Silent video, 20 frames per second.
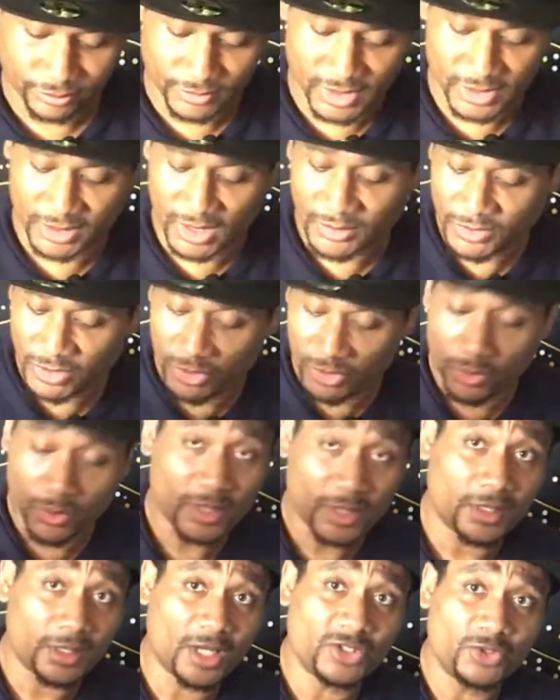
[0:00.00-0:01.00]
It's up to you
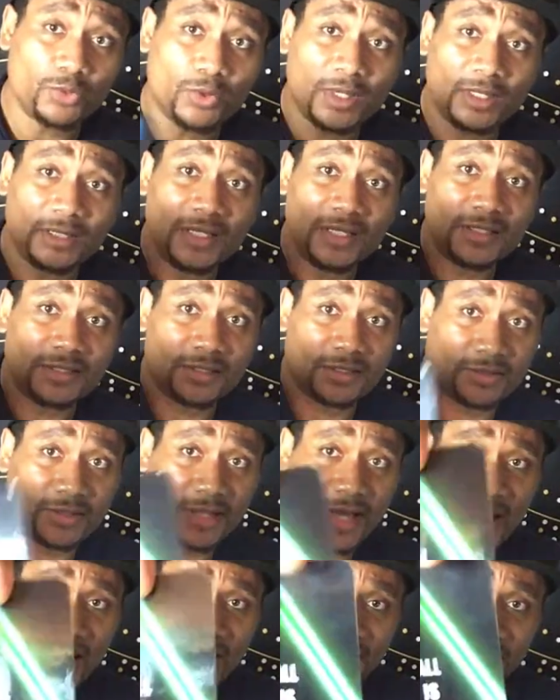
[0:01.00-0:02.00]
whether or not you want to listen or
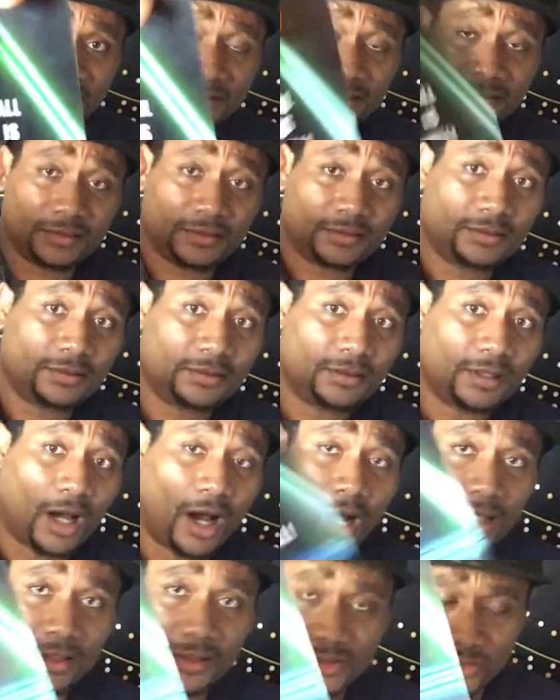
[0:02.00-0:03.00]
not.
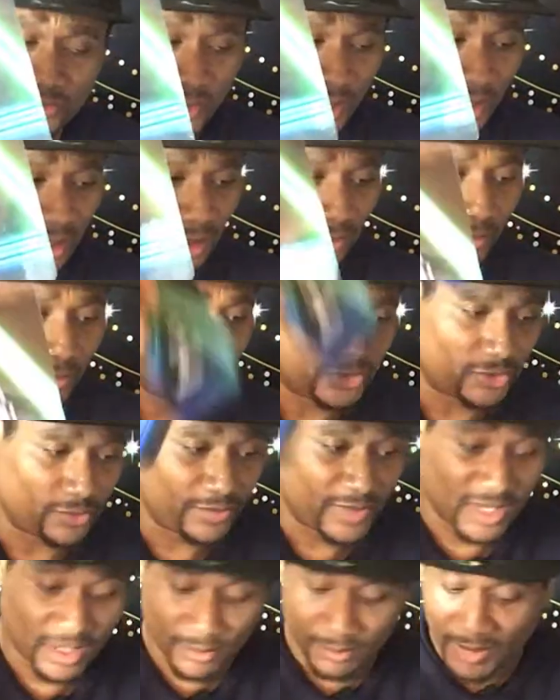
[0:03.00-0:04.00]
All is well with you
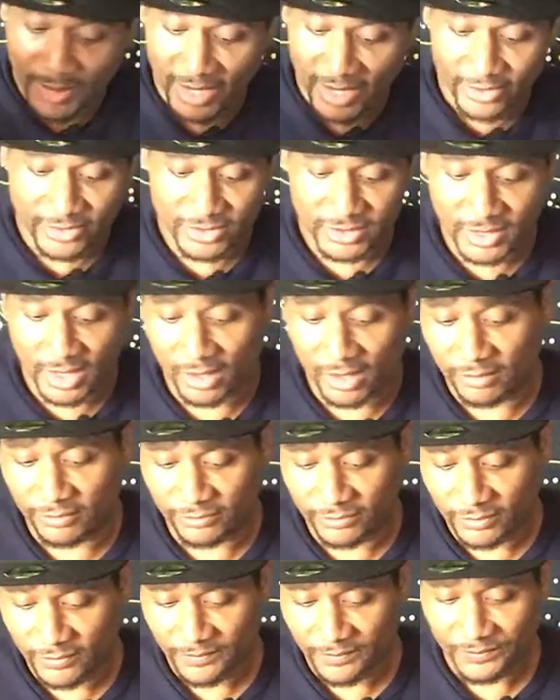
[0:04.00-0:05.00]
being by yourself.
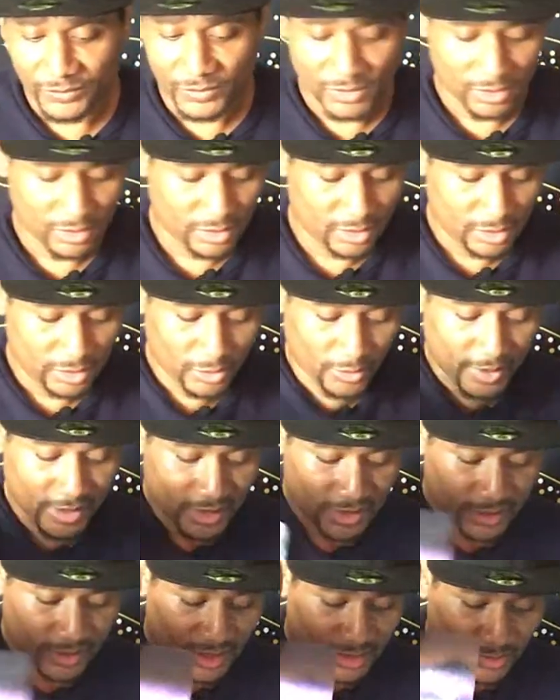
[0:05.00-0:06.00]
Three
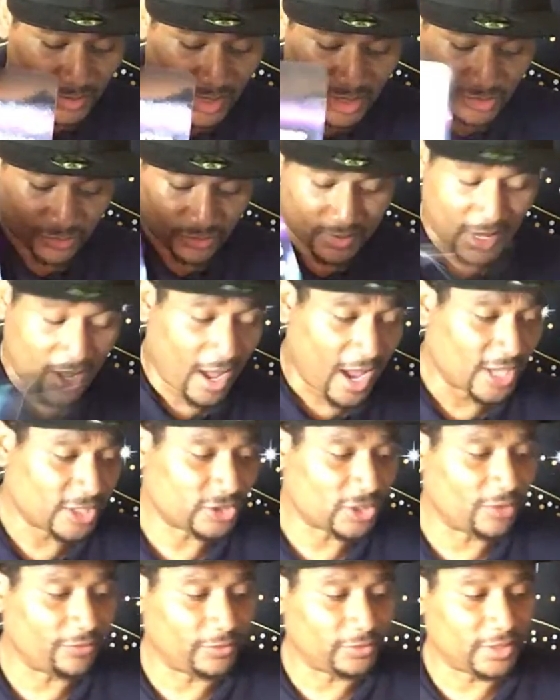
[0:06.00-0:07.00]
to six months from now. I
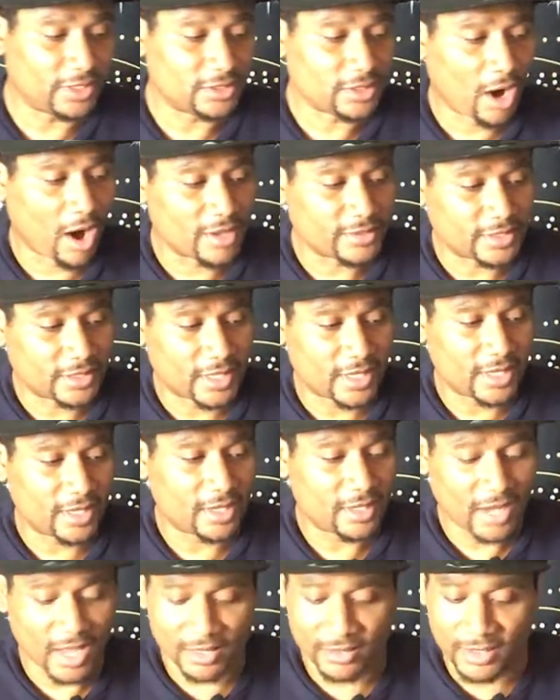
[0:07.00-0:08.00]
shuffle these cards
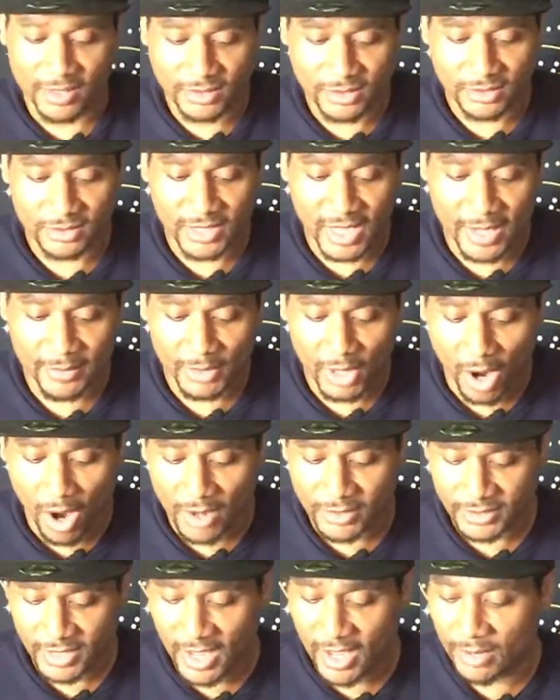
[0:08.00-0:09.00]
again, and these same
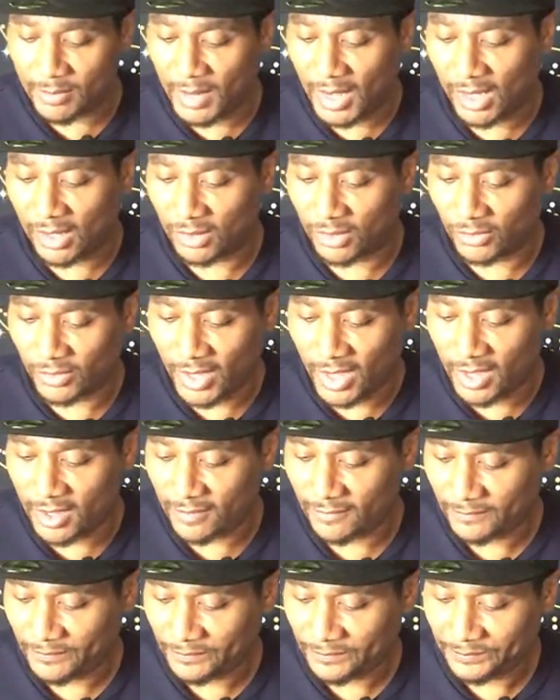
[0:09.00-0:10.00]
cards came out, okay?
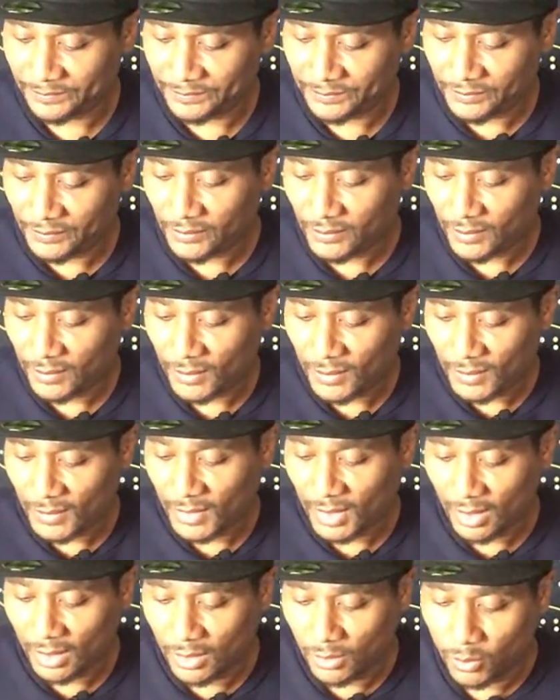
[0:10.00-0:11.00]

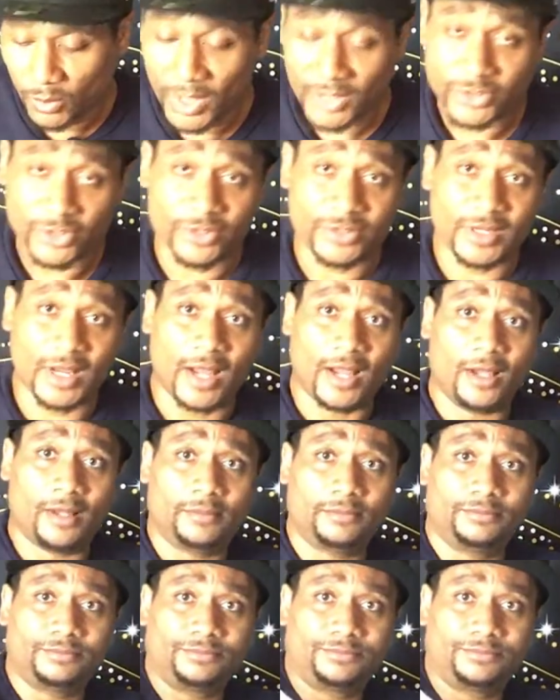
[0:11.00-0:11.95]
Wintertime.